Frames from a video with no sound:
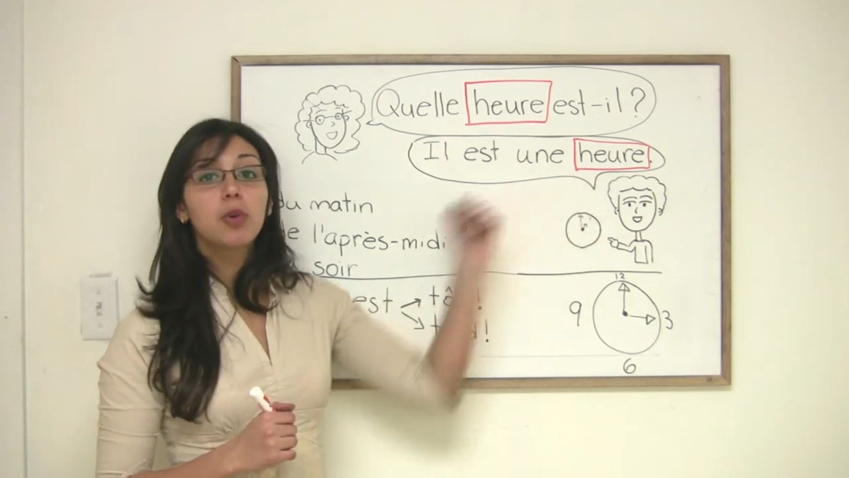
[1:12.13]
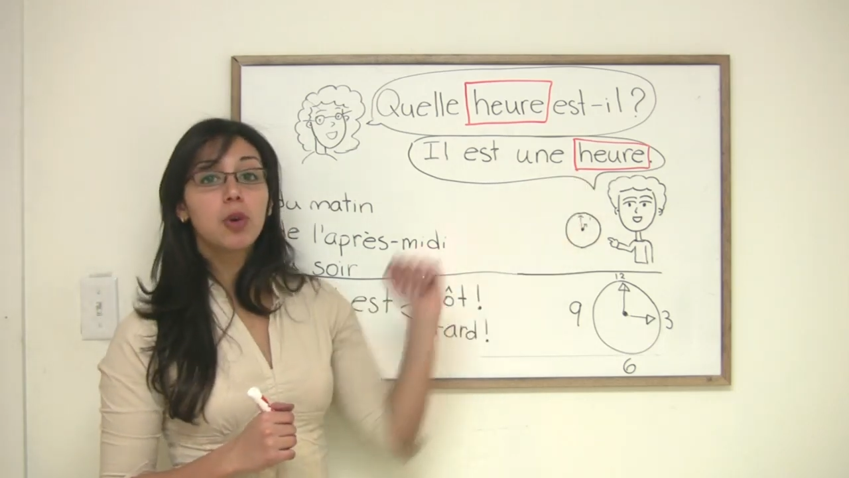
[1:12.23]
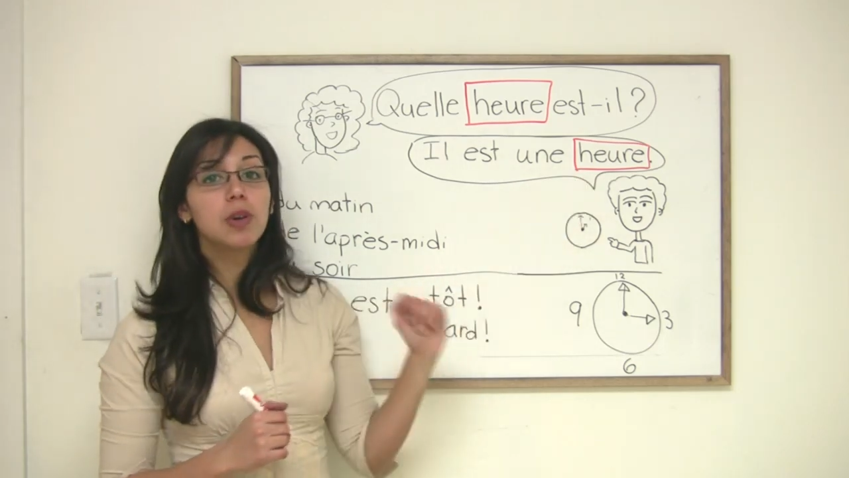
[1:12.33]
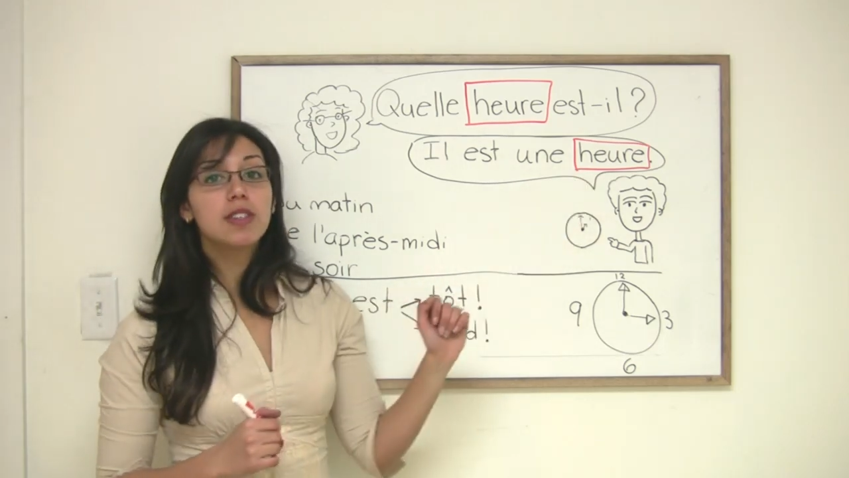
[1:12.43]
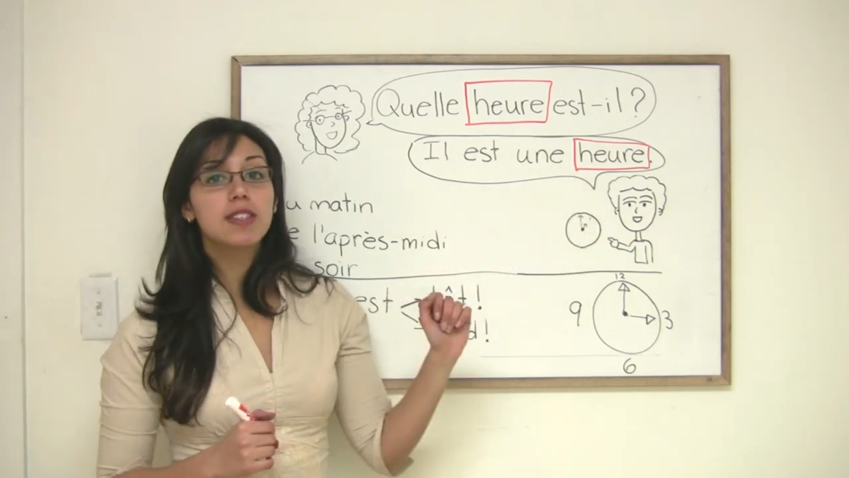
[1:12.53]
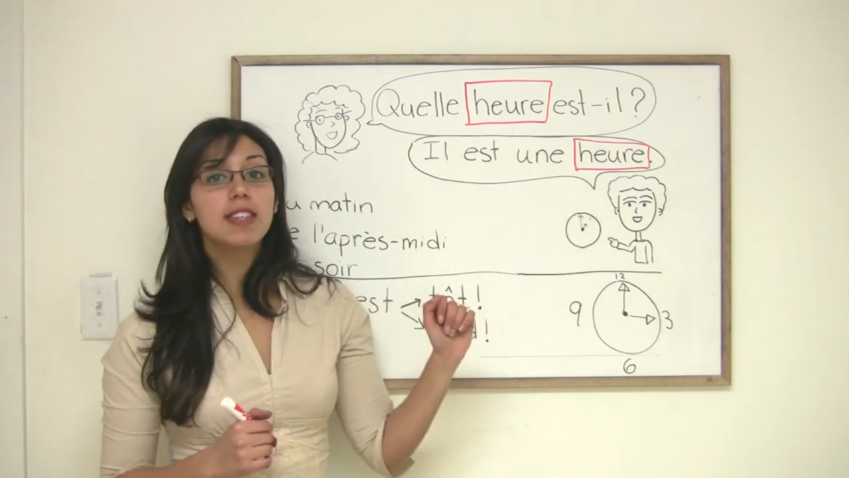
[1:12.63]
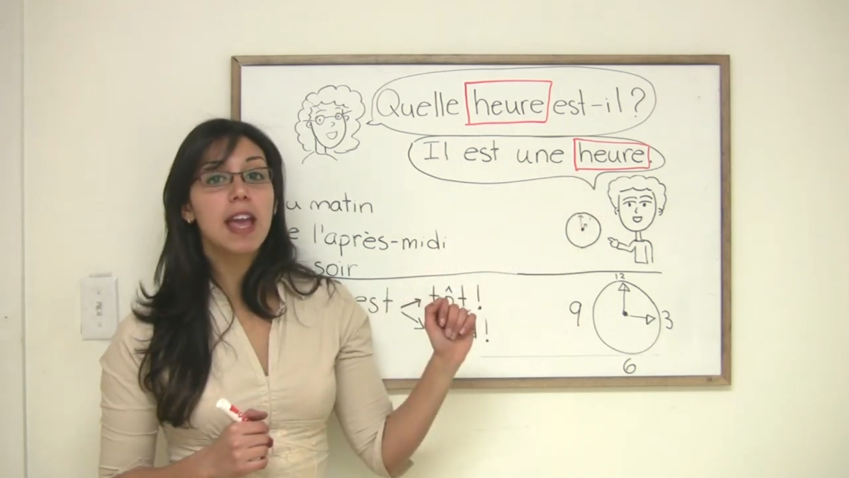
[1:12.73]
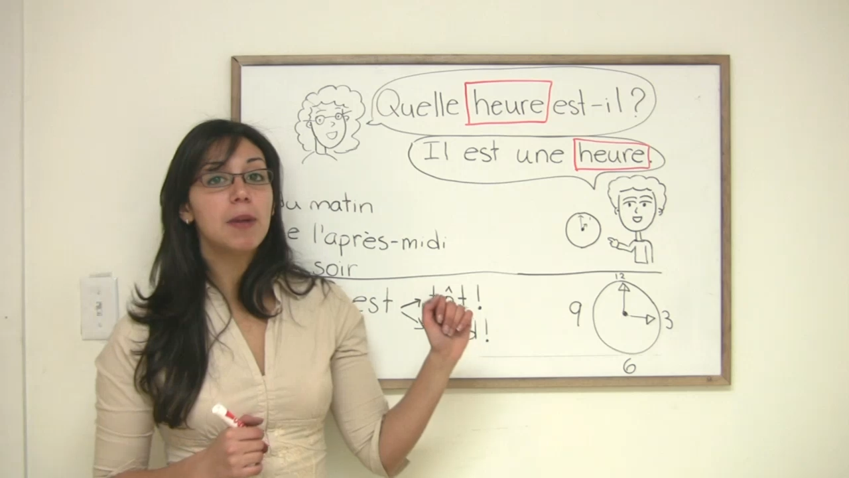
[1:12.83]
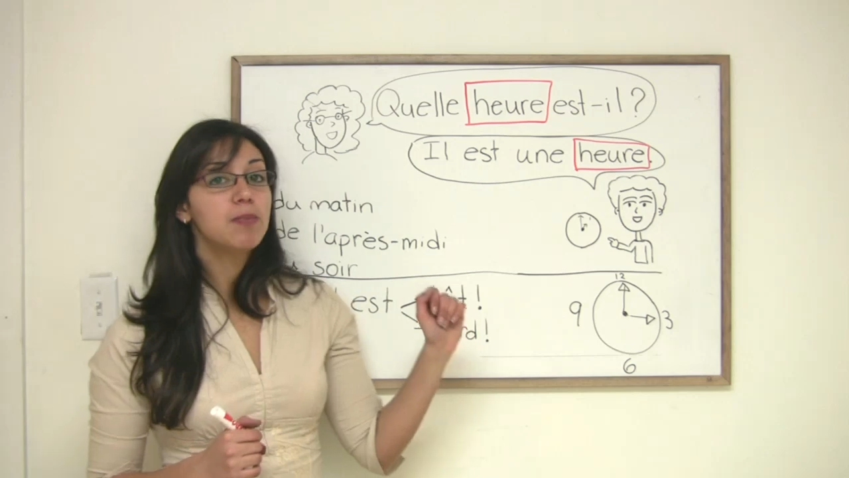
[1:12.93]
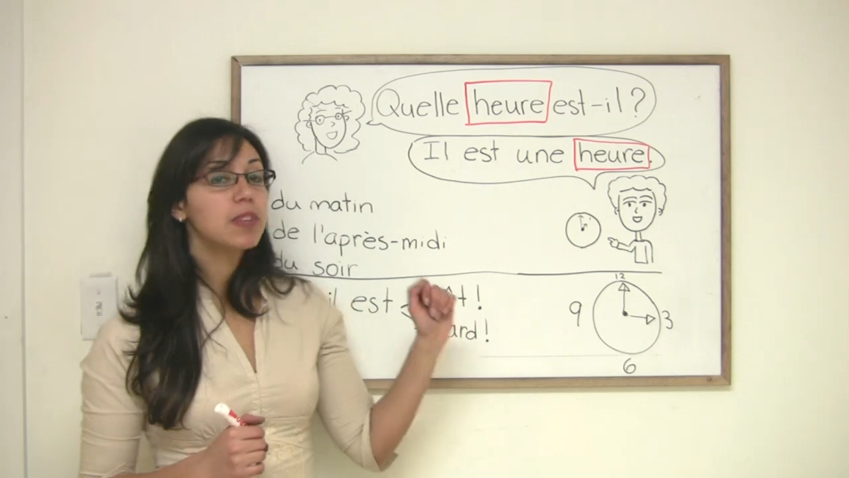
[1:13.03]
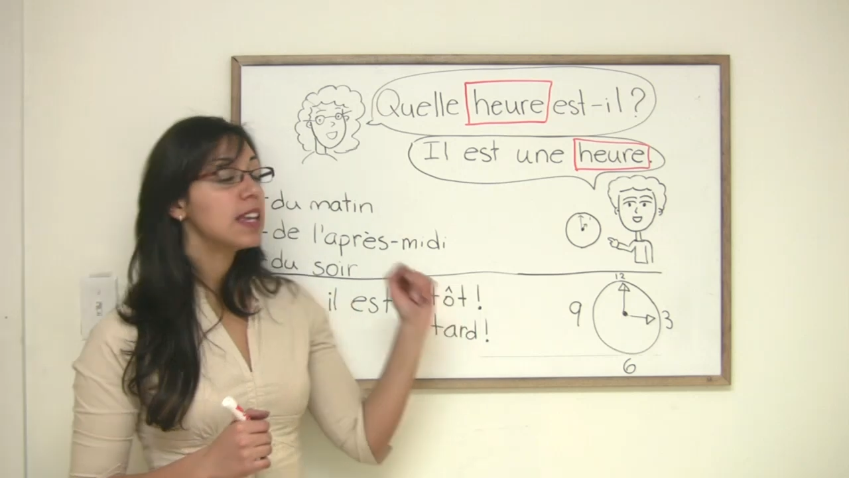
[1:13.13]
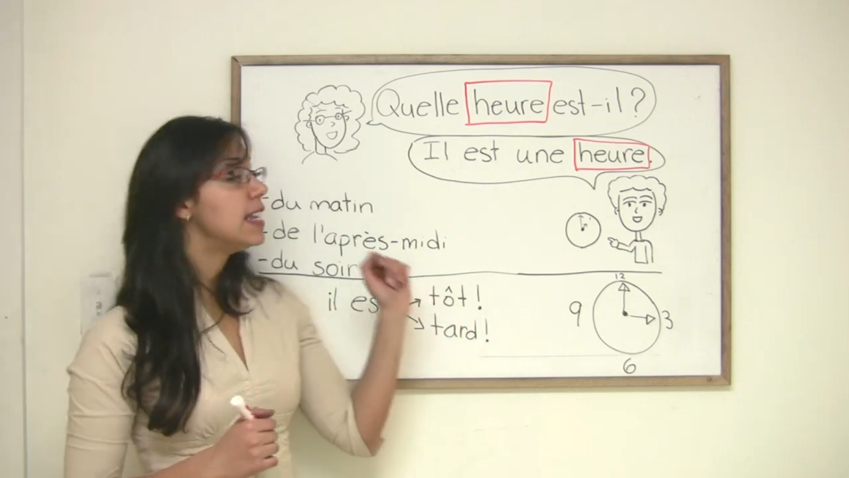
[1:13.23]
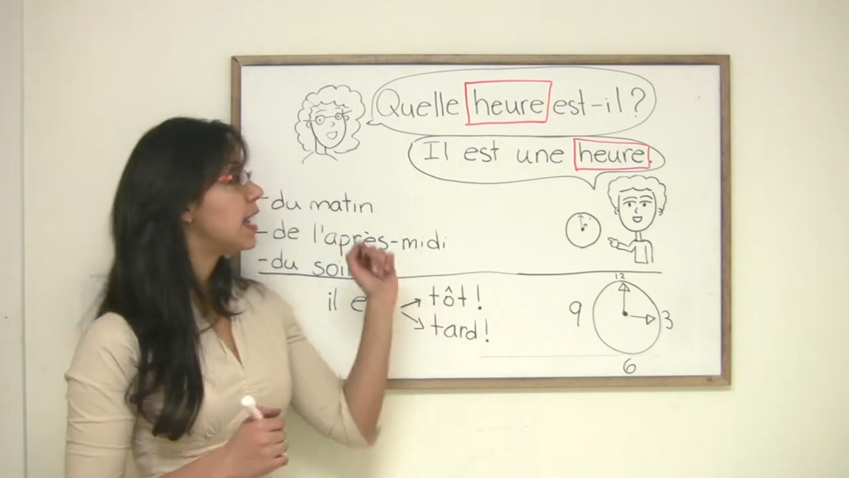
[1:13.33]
we're going to say, il